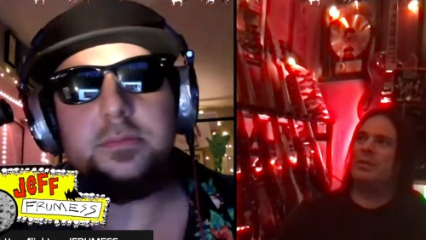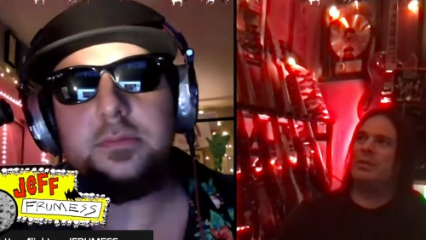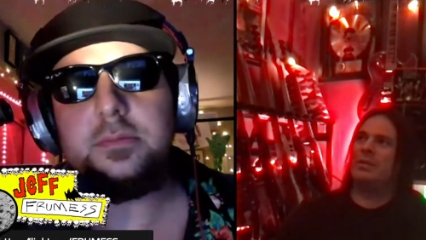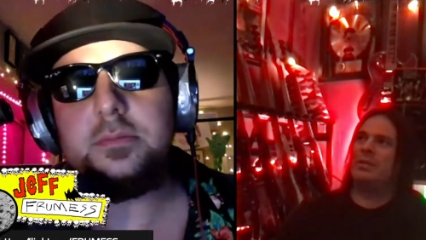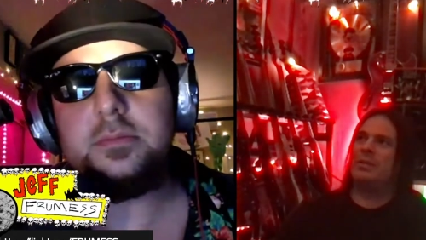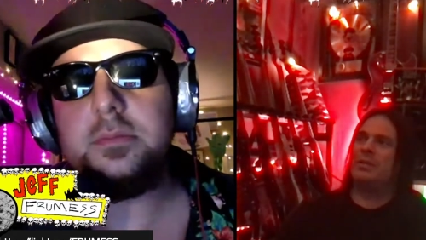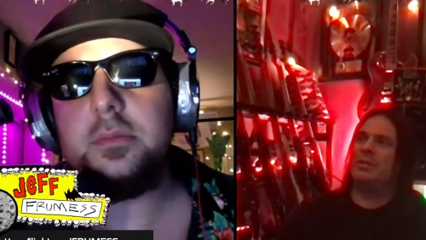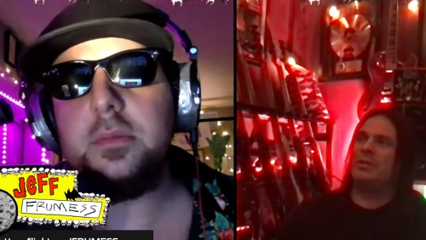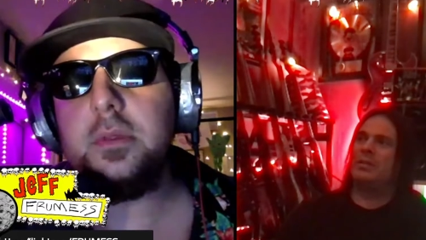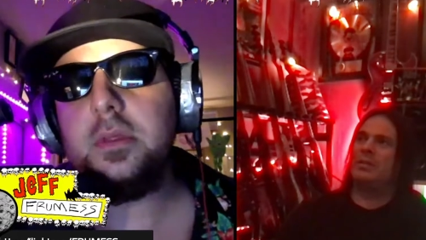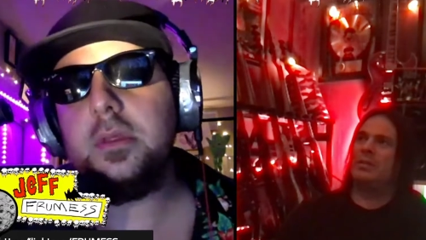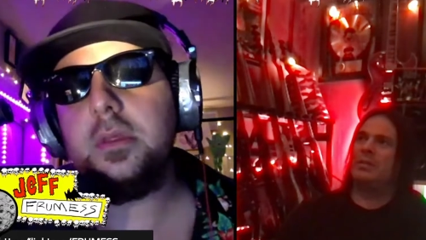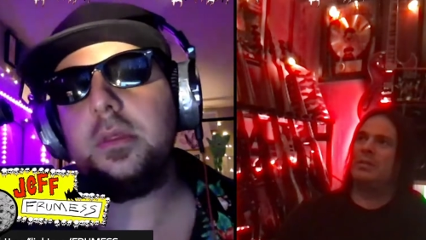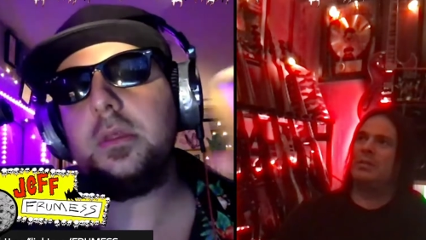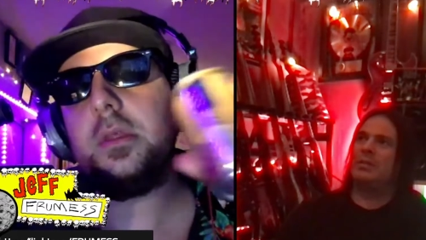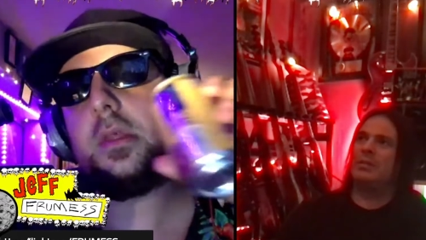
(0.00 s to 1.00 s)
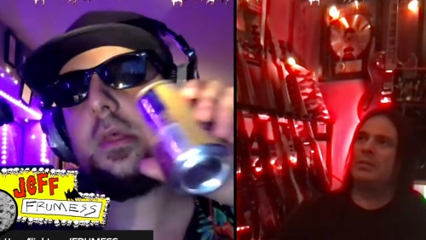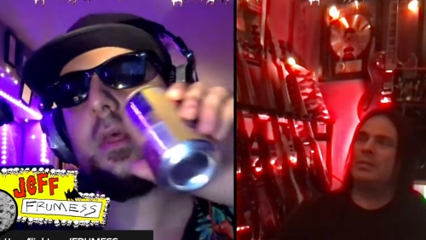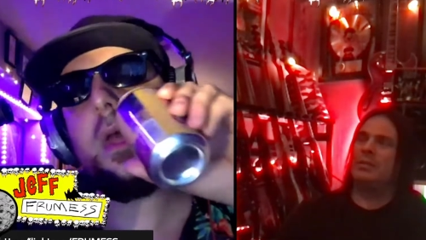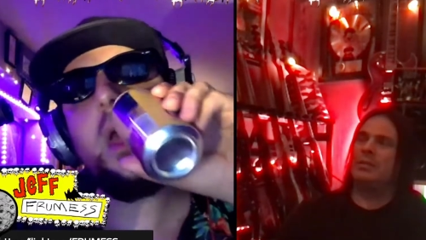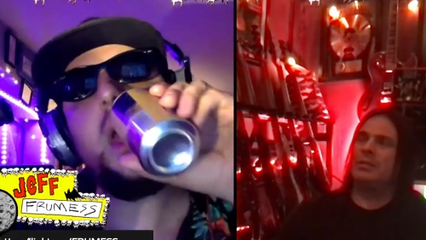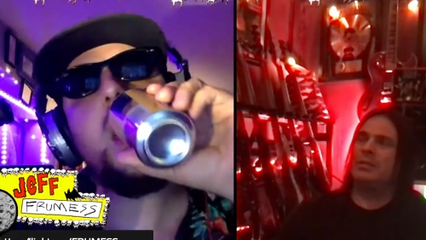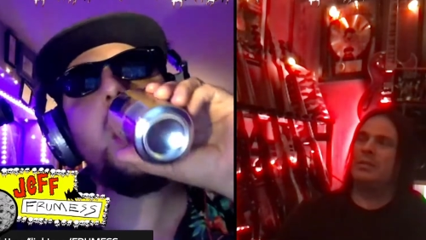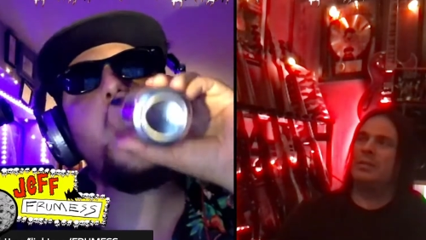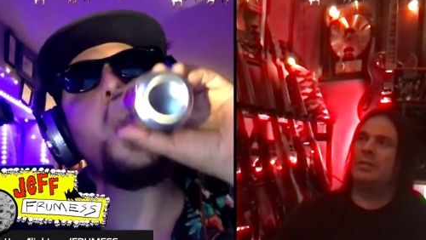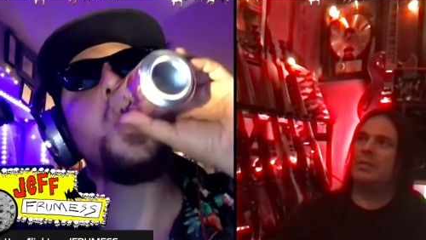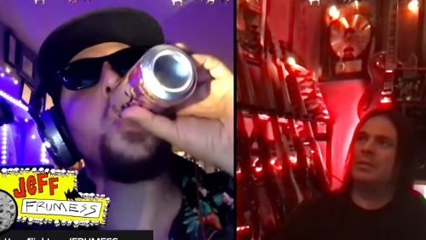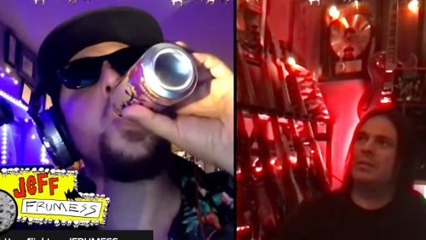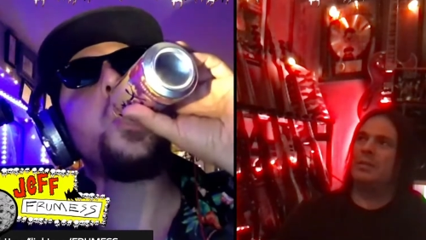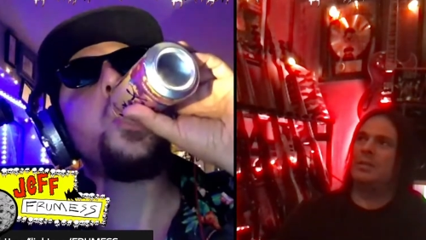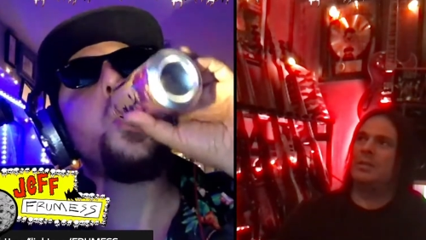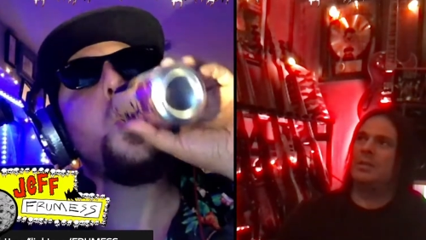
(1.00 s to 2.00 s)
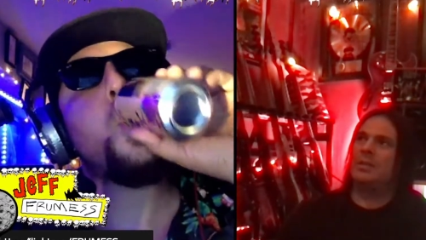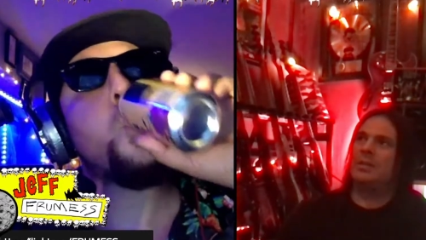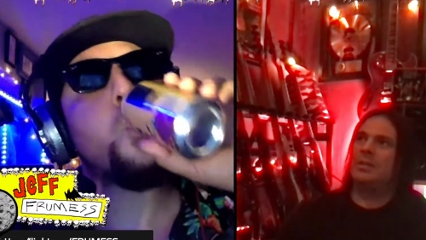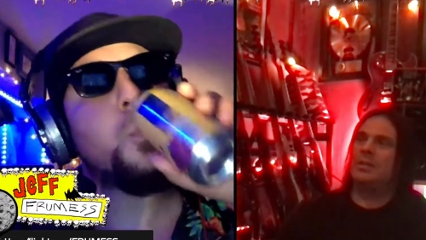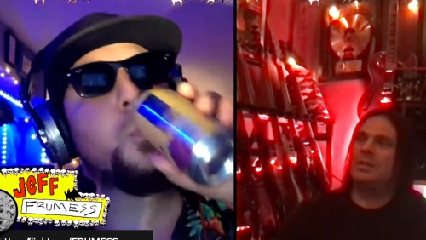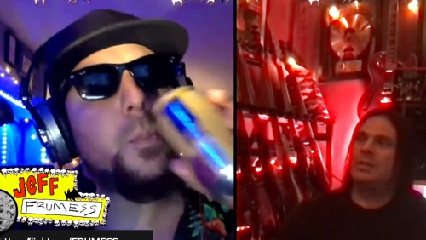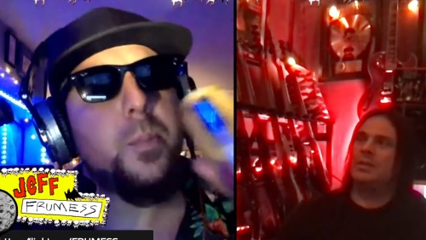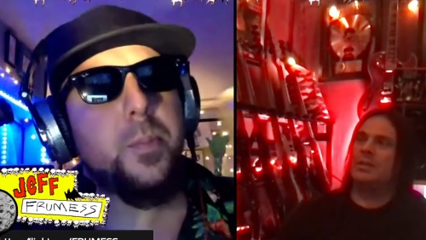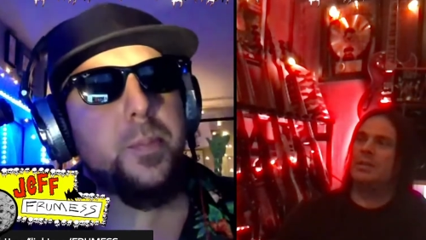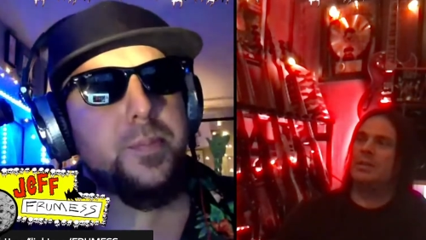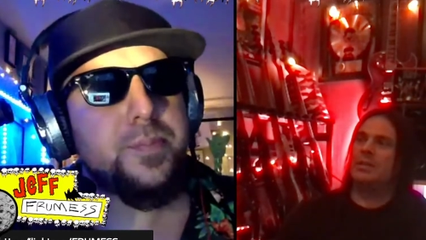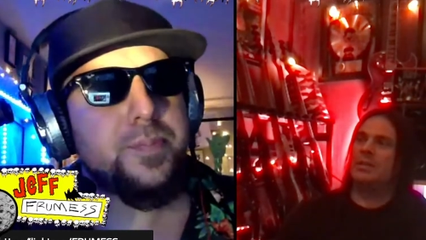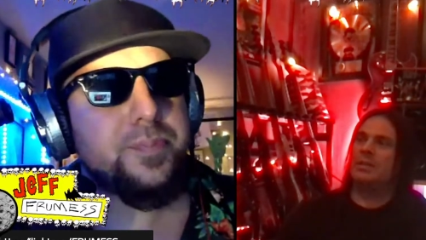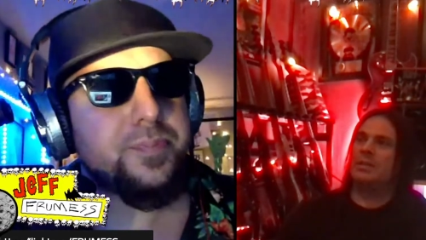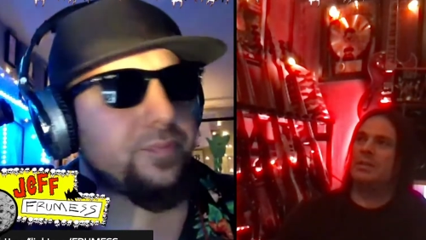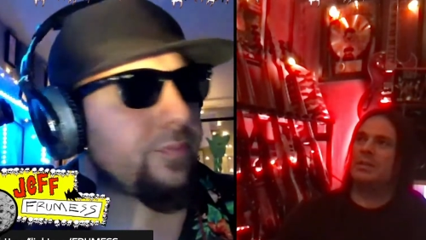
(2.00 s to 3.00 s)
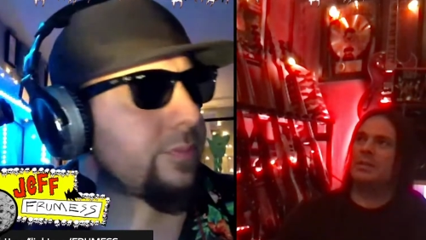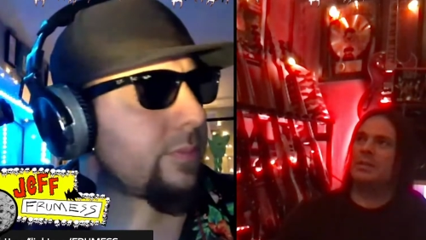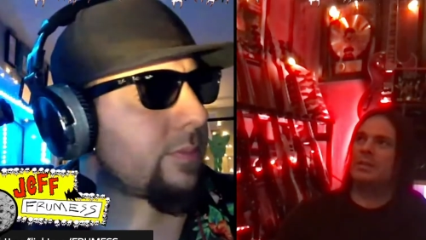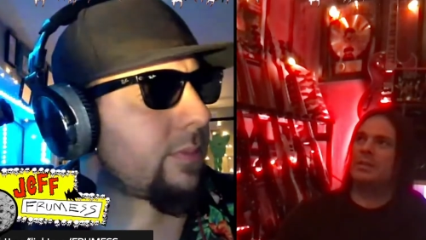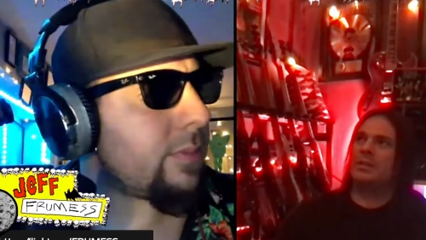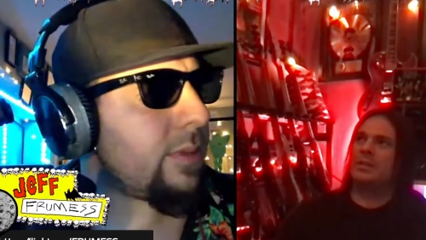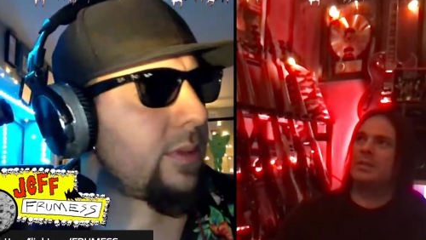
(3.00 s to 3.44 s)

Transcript: Nothing is said.